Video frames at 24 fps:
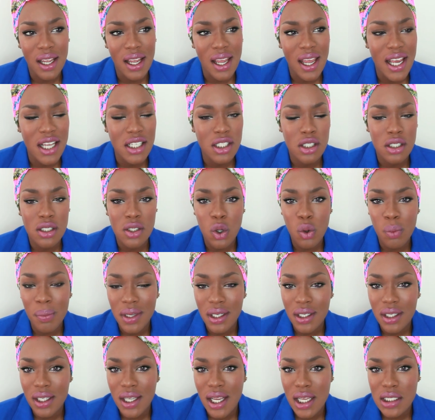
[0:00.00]
I had so
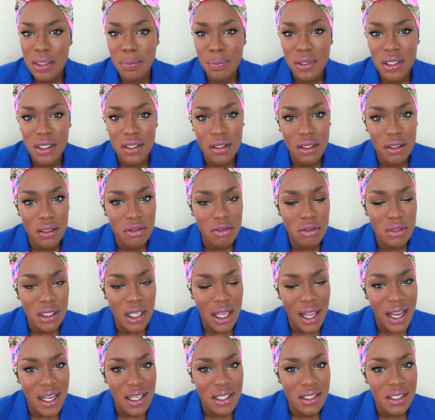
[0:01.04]
many guest book signatures
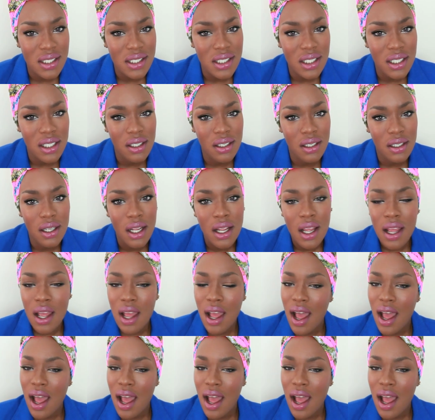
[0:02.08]
I hadn't seen.